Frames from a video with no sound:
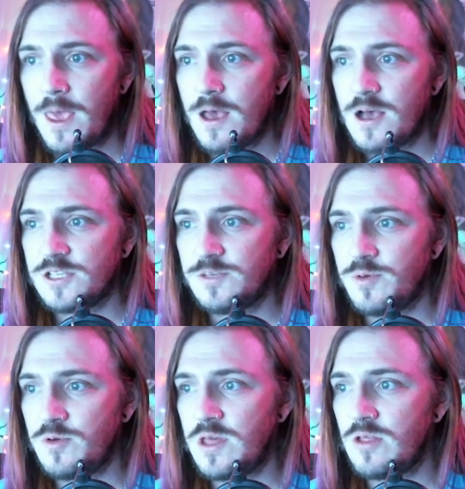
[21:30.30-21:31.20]
A
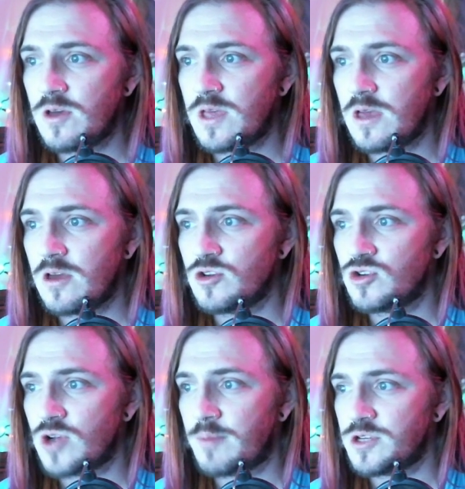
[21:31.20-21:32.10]
spooky-looking
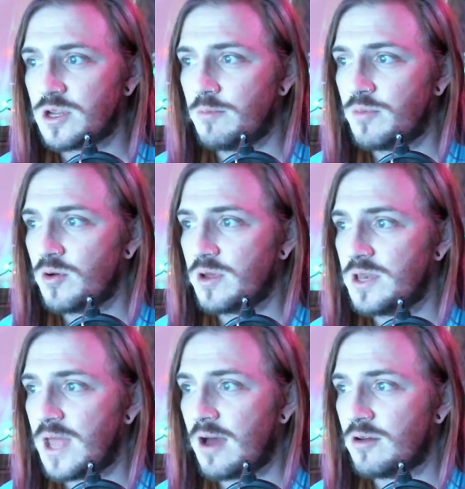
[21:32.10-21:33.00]
contraption broken
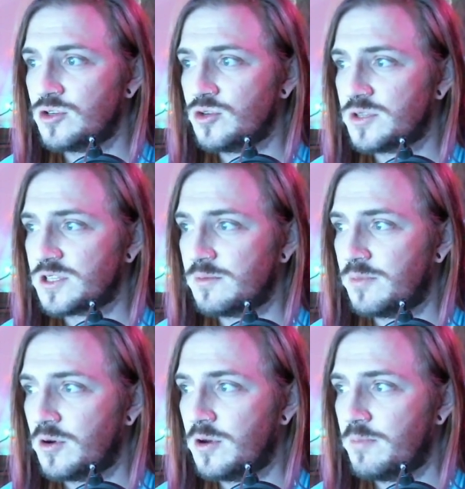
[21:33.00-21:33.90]
down to its
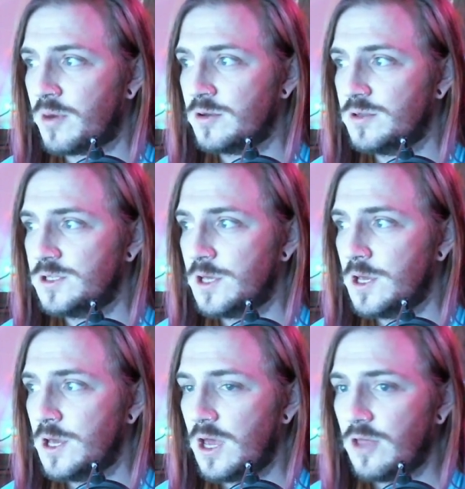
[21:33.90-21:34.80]
component parts
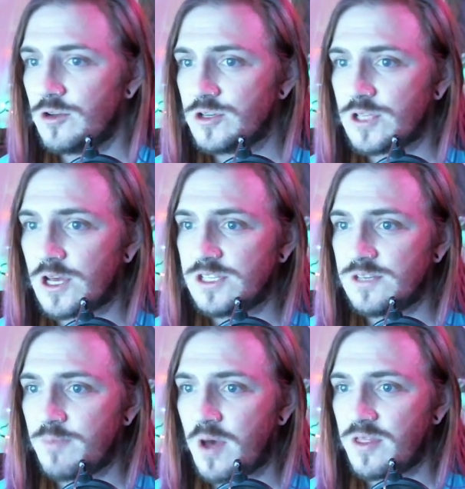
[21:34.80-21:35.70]
and their slots
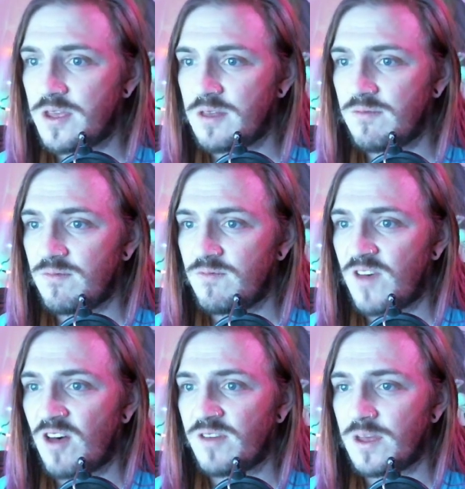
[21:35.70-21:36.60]
of moth-eaten
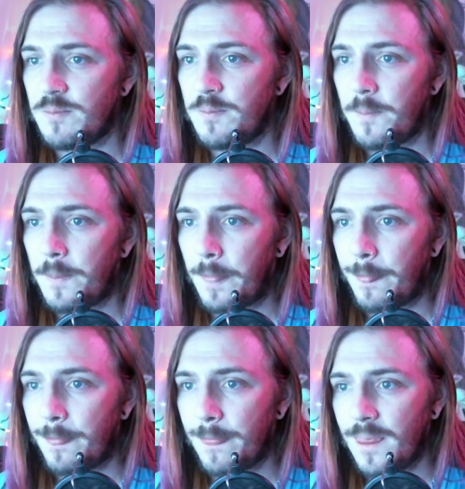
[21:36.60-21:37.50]
velvet.
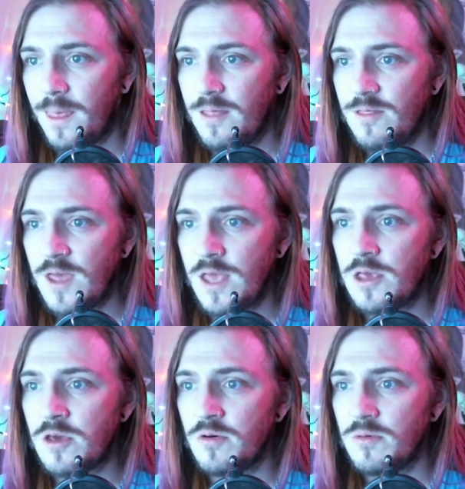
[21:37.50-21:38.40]
Thank
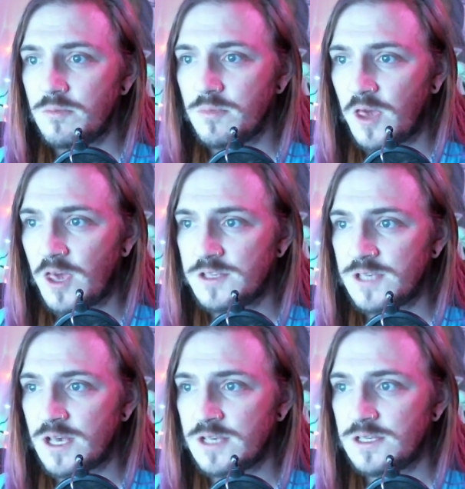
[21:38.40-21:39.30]
you, Case
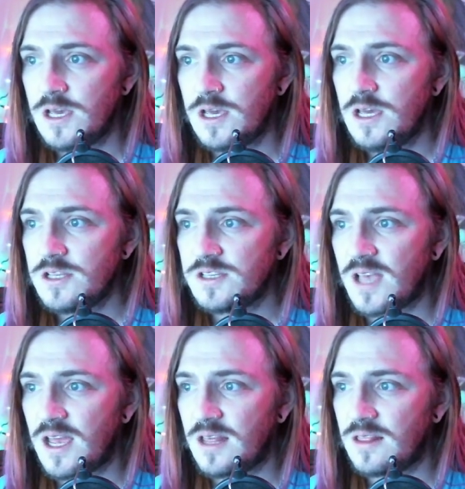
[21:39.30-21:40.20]
says,
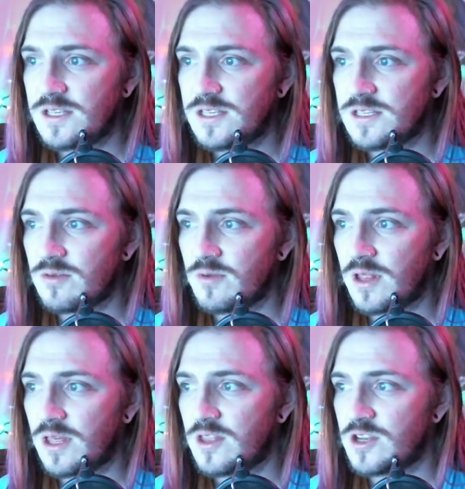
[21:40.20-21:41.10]
deciding this isn't
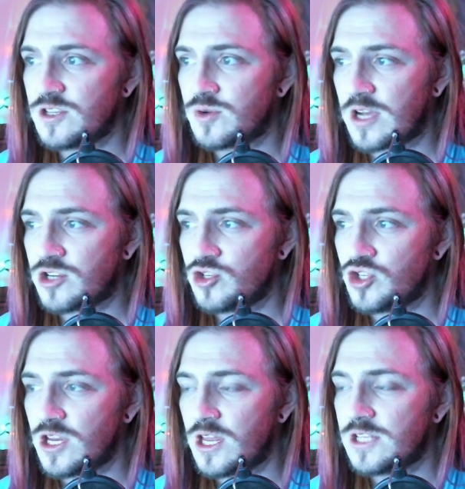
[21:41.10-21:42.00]
really the distraction
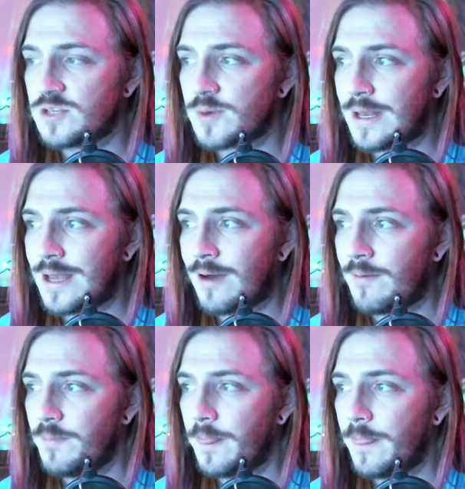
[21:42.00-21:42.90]
she needs right now.
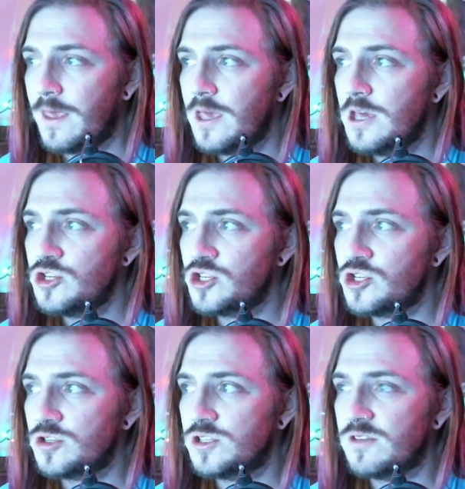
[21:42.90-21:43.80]
She
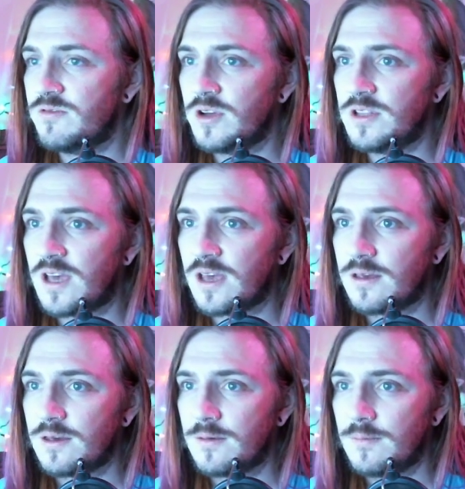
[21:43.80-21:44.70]
turns to Wojtek.
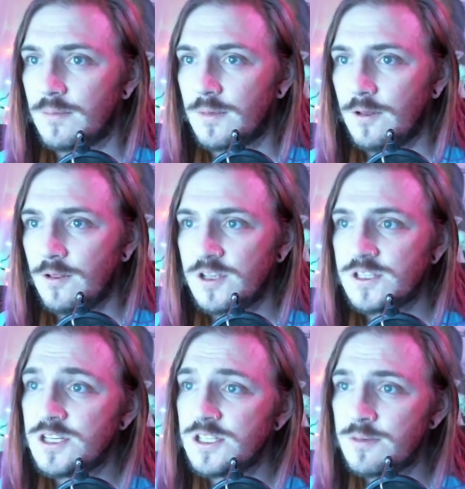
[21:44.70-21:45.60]
Let's
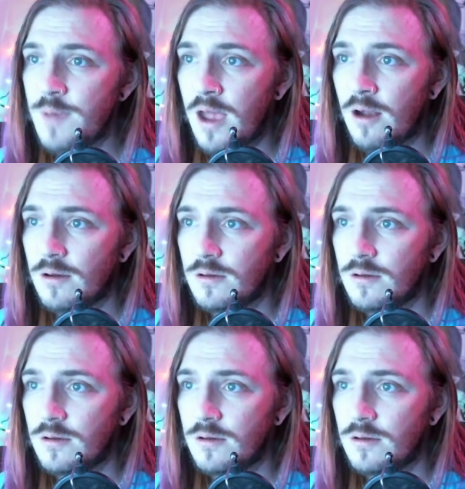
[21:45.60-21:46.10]
get some air.